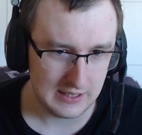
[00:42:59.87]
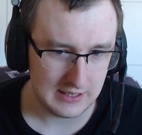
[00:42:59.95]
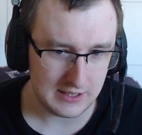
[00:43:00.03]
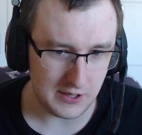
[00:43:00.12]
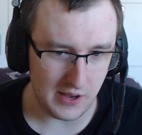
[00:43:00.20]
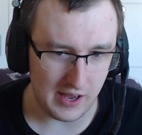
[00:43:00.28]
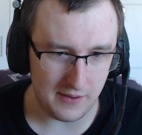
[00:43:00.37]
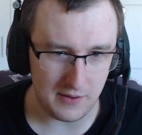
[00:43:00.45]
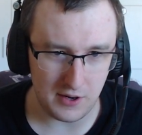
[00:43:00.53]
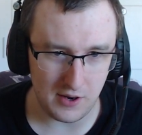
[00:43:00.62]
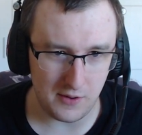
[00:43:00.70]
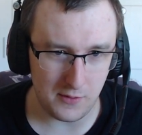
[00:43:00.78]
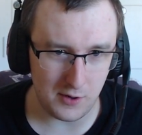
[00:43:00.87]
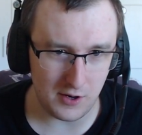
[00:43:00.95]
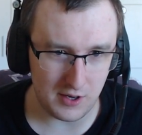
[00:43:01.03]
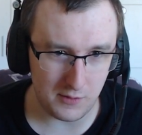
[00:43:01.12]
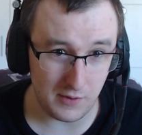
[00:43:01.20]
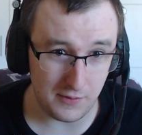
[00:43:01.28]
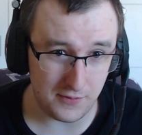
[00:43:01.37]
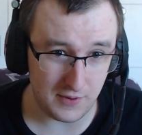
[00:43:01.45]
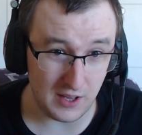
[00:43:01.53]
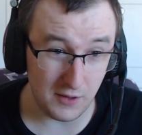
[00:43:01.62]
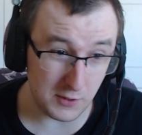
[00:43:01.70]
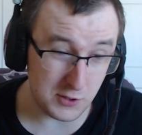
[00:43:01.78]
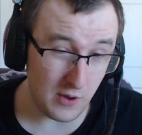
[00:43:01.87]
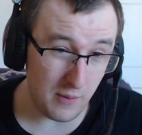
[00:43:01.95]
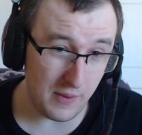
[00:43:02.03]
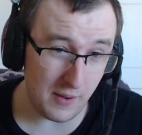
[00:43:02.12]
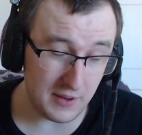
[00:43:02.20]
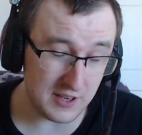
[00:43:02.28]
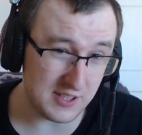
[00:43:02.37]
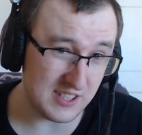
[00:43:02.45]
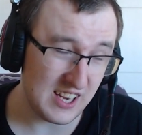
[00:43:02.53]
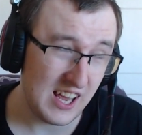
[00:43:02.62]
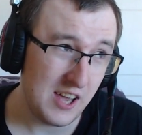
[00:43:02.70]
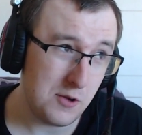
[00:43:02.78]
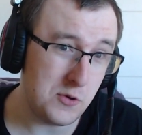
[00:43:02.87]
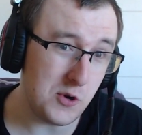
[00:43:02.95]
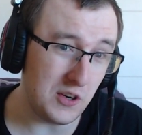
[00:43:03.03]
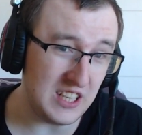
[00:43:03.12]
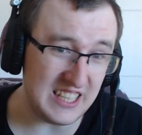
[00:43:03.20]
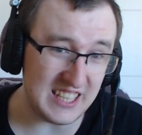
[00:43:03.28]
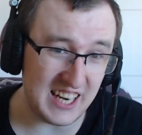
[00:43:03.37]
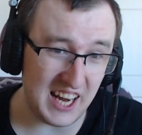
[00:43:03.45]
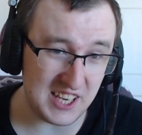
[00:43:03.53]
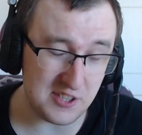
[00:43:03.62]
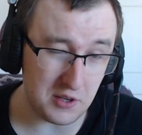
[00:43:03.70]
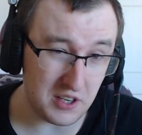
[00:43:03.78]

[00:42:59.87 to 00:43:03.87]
So yeah, we're gonna work with Guild Wars 2 API because you don't need an extra